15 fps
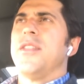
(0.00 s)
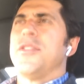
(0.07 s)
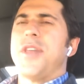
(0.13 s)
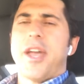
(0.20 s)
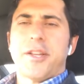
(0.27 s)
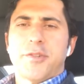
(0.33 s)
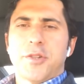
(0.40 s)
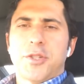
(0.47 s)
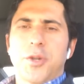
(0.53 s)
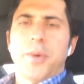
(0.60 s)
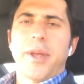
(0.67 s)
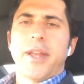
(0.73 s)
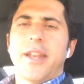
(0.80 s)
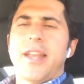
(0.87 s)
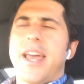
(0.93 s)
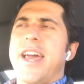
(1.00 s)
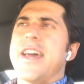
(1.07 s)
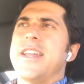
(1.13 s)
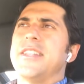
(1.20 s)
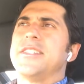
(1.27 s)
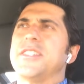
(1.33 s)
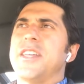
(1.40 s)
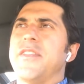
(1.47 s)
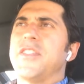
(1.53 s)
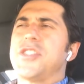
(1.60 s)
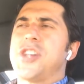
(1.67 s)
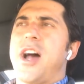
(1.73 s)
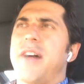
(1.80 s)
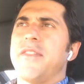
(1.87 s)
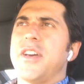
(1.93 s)
Thanks for tuning in. Steven
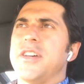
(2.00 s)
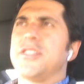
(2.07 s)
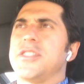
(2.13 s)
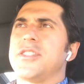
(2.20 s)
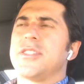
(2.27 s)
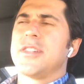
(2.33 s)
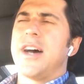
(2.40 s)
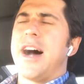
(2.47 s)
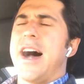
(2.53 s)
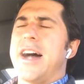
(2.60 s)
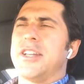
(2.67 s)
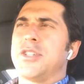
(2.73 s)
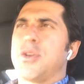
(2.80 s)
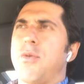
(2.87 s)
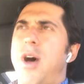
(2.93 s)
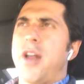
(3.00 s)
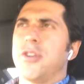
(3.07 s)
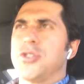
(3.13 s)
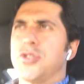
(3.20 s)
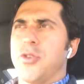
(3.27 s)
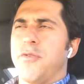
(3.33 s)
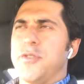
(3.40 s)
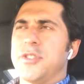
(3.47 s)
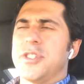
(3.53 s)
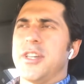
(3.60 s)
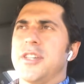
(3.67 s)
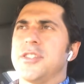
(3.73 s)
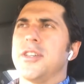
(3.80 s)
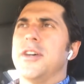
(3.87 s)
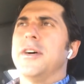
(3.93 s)
Chavez, Dorado
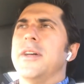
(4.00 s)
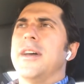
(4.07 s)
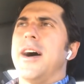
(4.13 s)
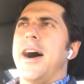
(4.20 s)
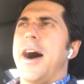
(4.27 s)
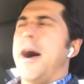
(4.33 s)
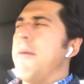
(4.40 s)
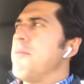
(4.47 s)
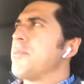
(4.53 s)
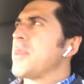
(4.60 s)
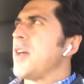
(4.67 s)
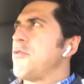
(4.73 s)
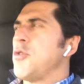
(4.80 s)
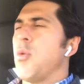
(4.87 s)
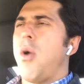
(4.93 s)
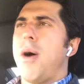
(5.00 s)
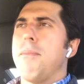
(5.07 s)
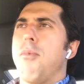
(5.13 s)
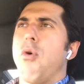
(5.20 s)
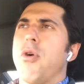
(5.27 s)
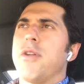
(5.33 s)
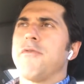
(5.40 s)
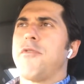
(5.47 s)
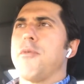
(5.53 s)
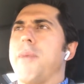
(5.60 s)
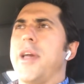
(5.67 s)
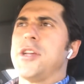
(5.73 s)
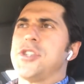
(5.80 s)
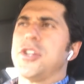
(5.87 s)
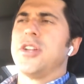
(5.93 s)
Surfaces. If you want more
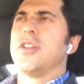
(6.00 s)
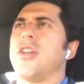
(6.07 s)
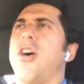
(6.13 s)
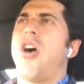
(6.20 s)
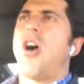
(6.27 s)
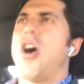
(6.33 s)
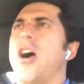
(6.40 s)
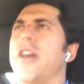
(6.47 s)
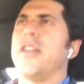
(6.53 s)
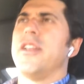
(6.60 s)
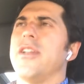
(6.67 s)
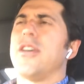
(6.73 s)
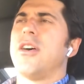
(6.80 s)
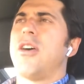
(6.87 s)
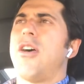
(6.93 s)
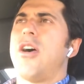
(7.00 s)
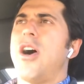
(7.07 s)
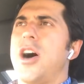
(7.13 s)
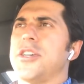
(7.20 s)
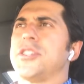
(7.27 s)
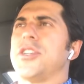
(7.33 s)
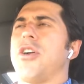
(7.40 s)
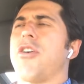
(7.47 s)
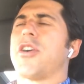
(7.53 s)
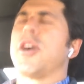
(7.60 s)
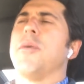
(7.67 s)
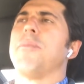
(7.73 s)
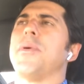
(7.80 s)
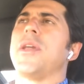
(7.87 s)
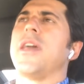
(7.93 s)
information on us and our
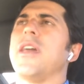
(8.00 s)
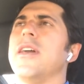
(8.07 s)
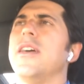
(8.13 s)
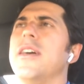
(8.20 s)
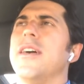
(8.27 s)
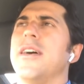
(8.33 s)
company,